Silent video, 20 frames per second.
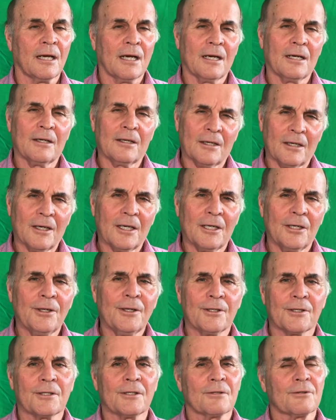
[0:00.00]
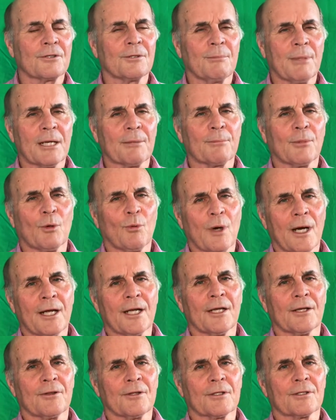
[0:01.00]
I learned to make my way
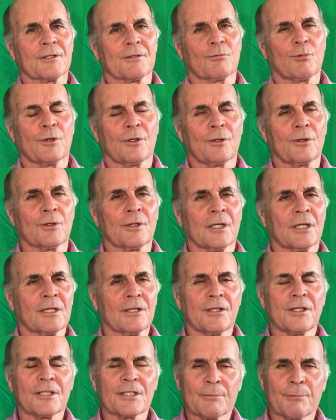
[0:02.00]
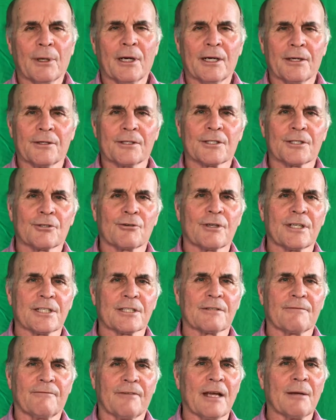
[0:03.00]
in this world despite the
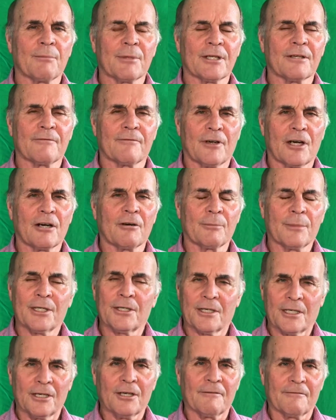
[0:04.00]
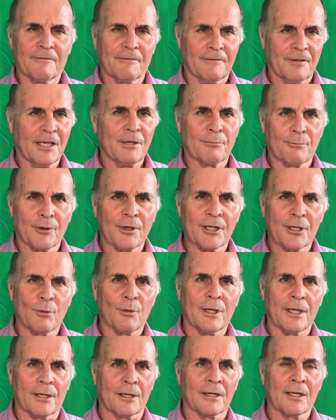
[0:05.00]
stressed family environment, and I've done pretty
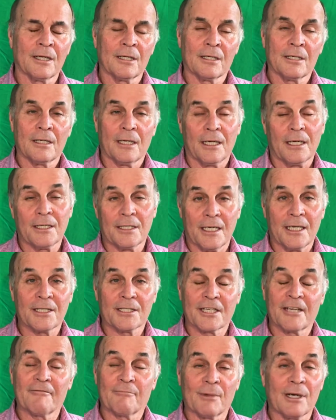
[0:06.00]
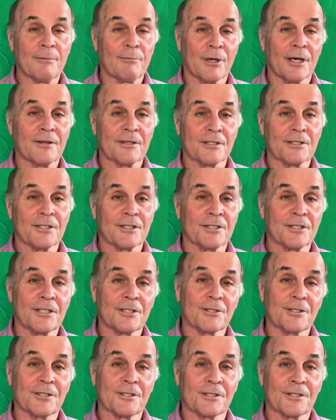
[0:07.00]
well, as have my brothers and
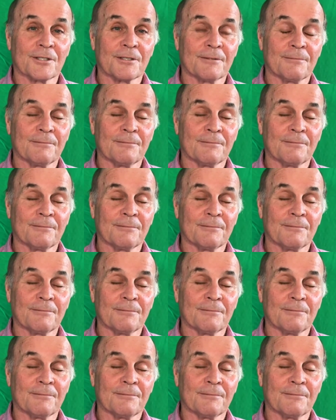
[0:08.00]
sisters.